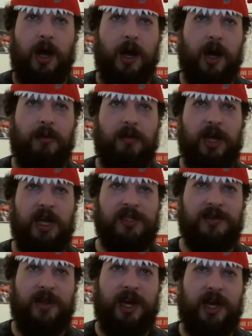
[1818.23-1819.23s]
Because
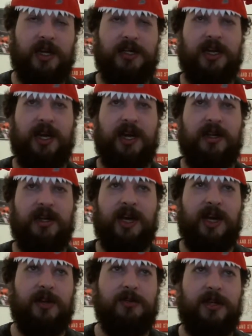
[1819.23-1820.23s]
if they actually had the
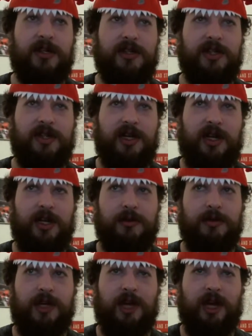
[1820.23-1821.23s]
kind of transition I
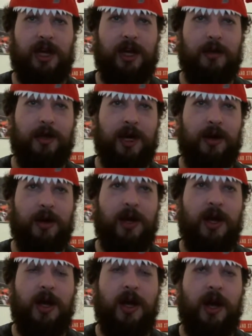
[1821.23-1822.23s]
was talking about,
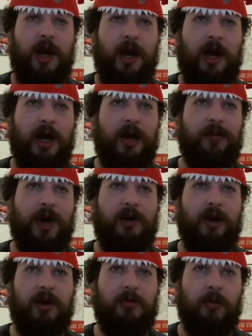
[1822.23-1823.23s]
it might
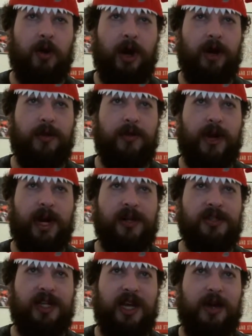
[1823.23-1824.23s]
require them to
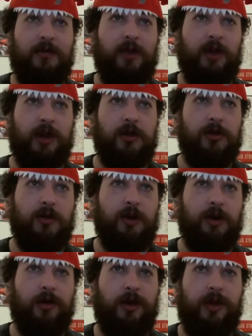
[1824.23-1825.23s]
actually have a larger
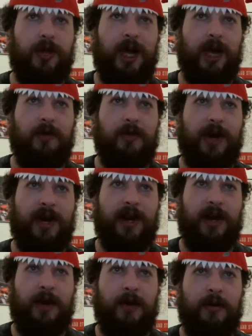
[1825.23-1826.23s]
world than they have right
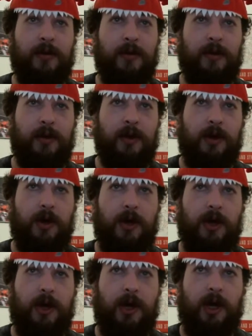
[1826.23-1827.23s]
now.
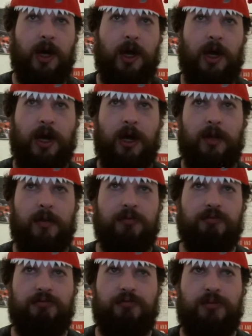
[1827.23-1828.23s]
Uh,
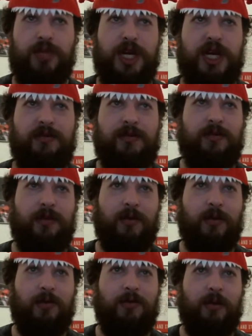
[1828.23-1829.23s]
but even
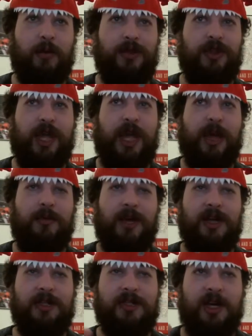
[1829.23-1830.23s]
for what the game
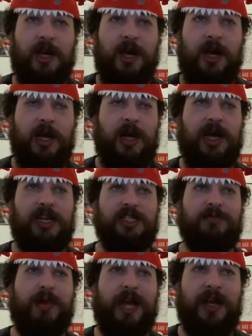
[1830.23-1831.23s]
is,
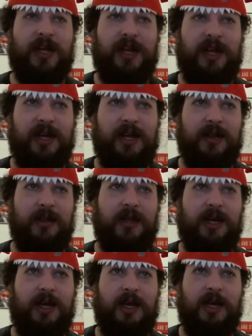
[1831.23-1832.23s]
expanding
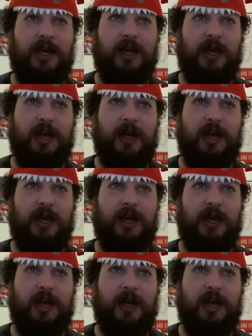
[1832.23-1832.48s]
the